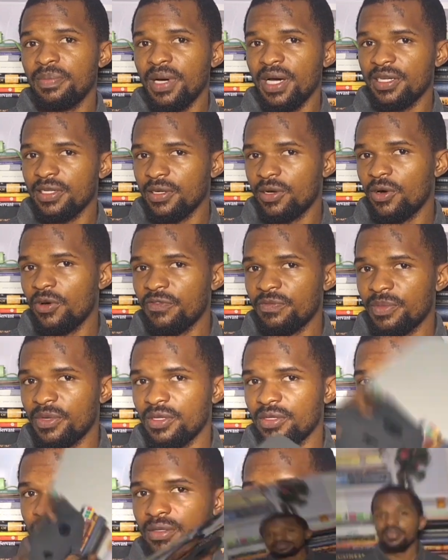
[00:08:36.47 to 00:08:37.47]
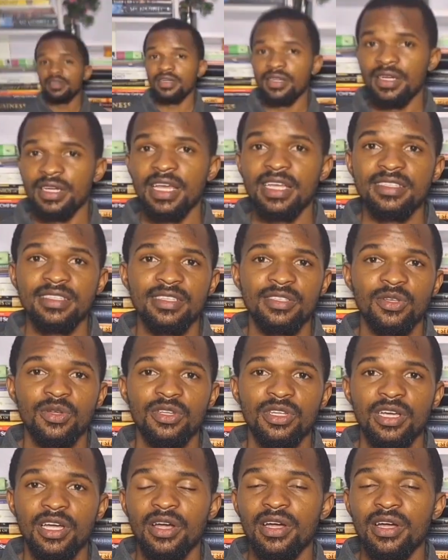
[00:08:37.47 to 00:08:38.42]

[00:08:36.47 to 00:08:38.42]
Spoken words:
by the government. The next is on the